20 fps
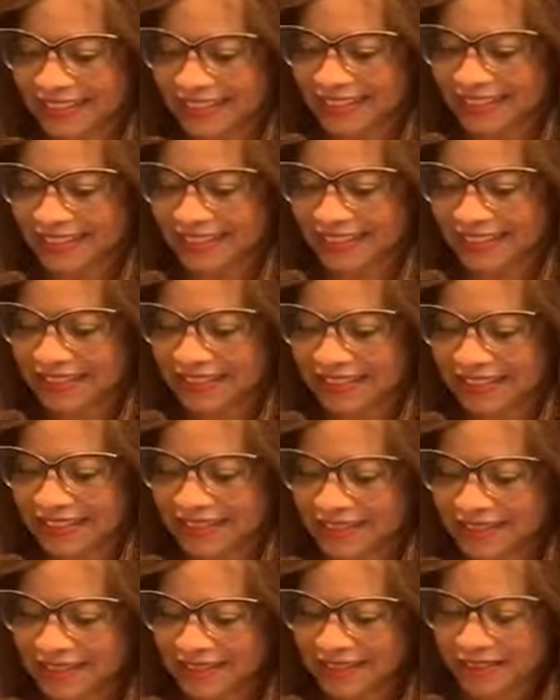
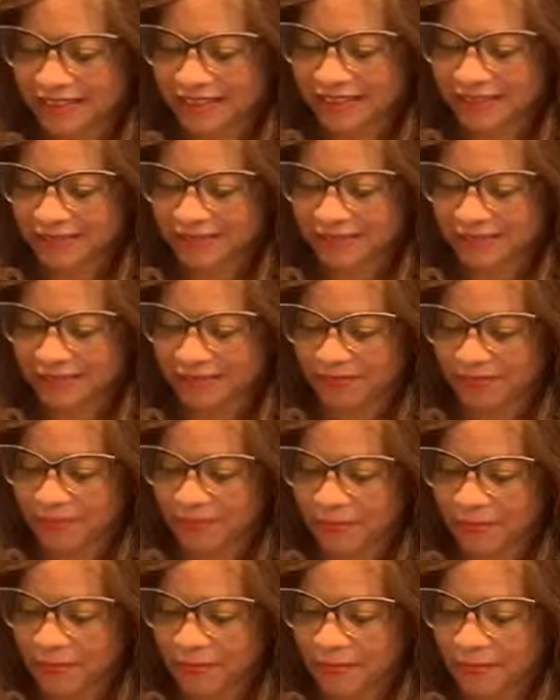
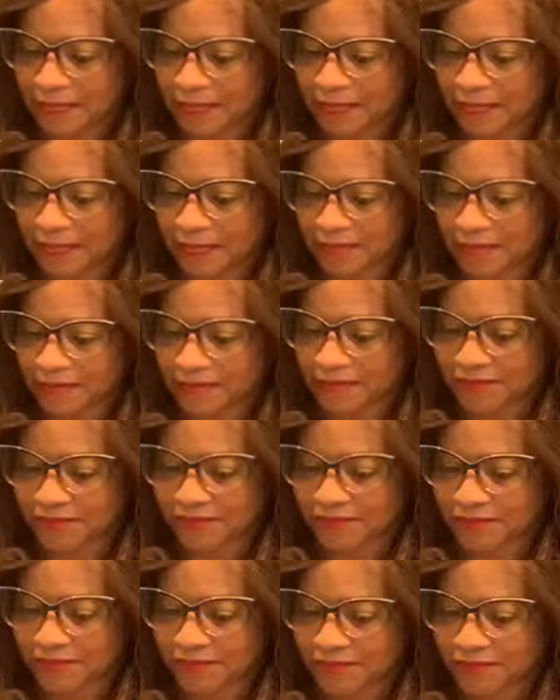
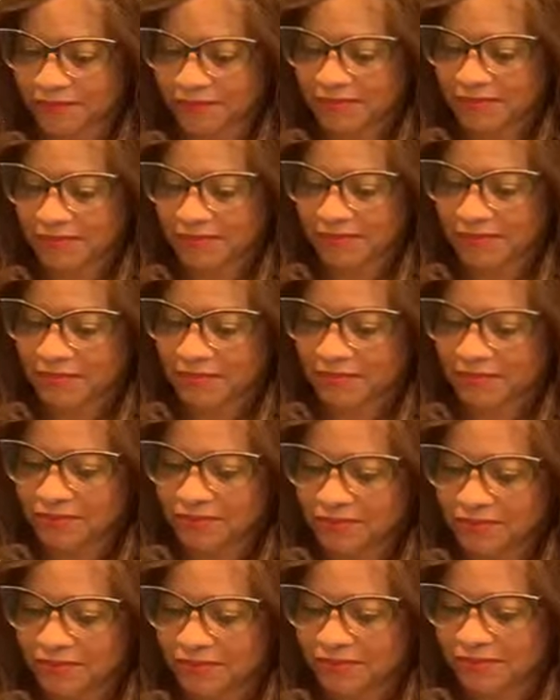
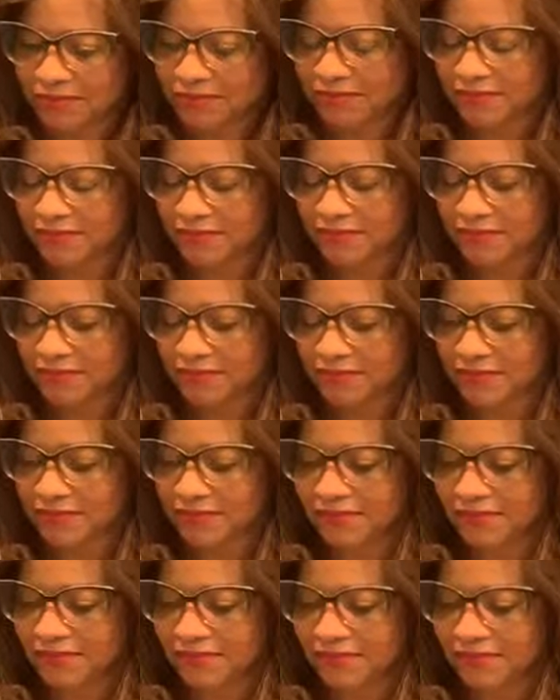
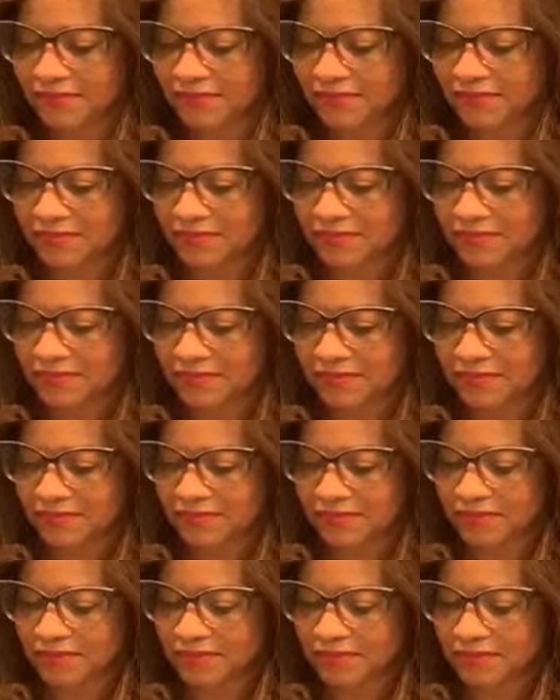
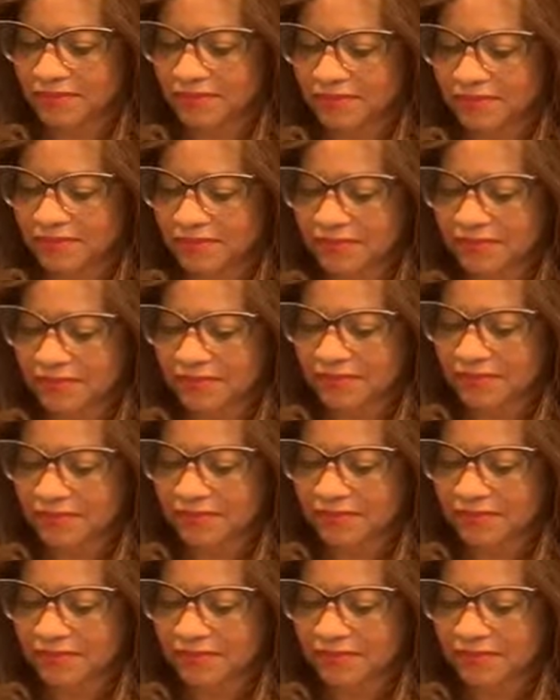(silent)